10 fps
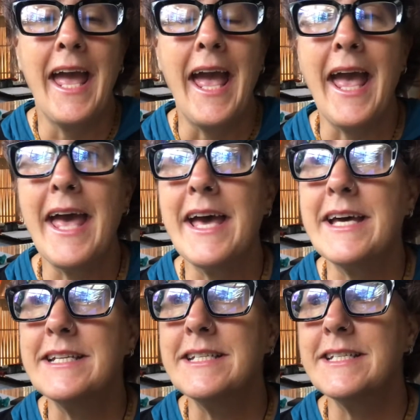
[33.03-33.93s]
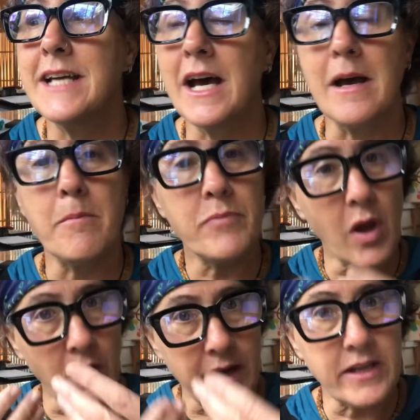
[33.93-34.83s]
and
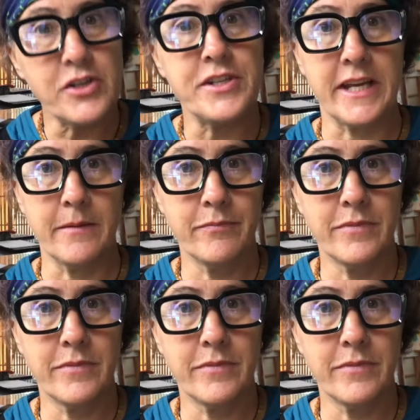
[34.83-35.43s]
our energy,